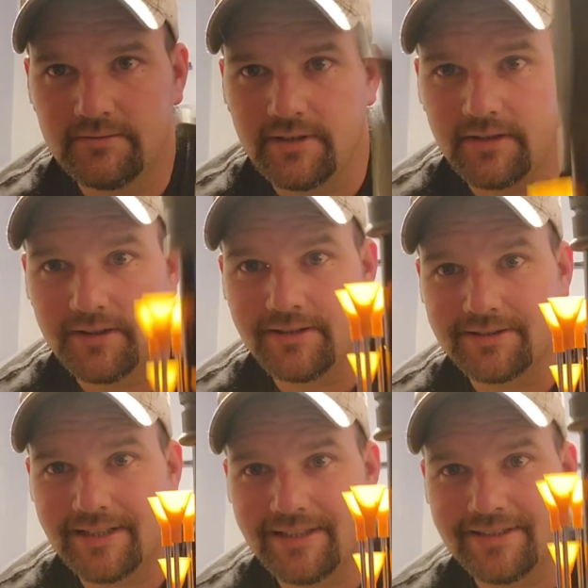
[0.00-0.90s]
Y'all know what
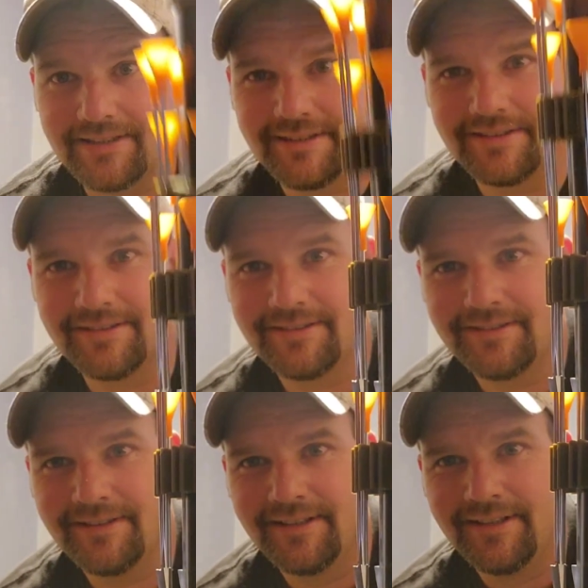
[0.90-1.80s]
that is?
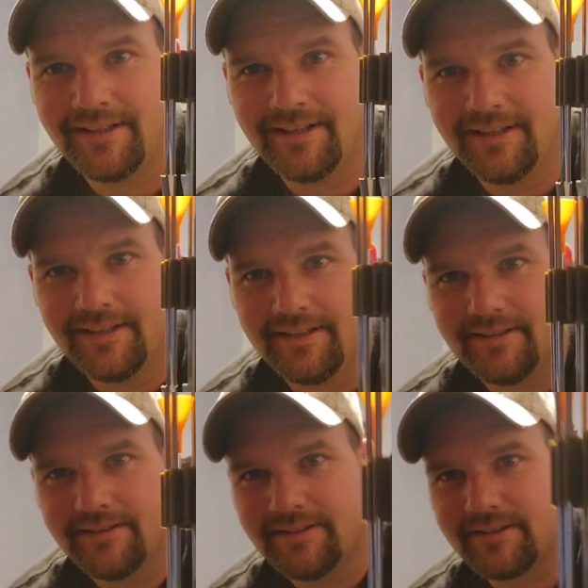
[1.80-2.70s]

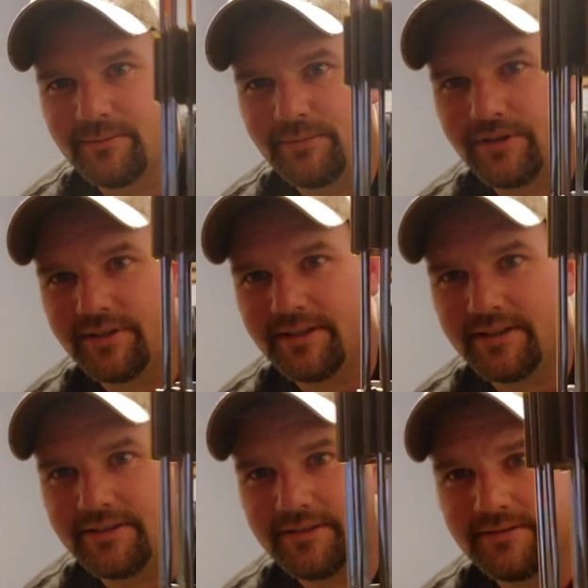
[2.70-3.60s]
Look at them
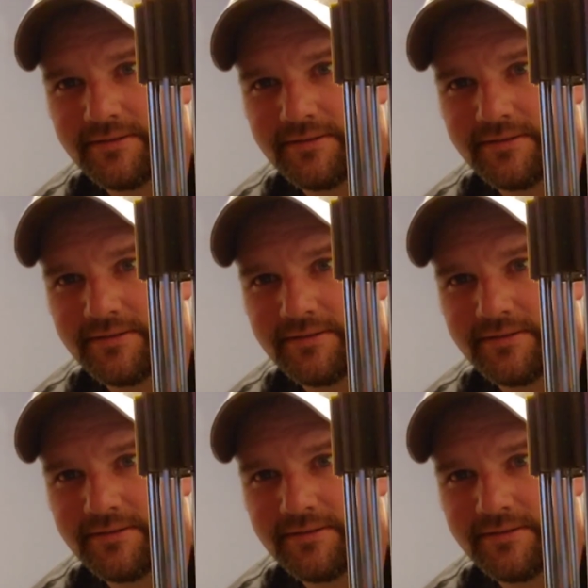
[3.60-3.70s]
broadheads, y'all.